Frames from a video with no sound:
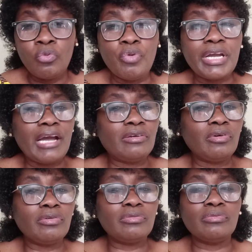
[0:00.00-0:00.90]
We
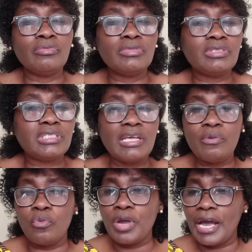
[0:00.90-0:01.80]
cannot say
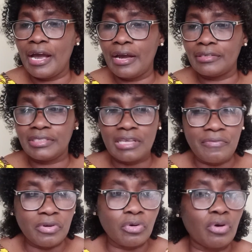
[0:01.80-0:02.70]
we are
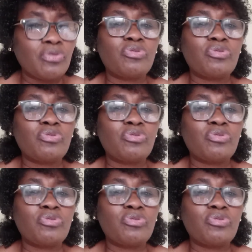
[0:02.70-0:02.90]
serving God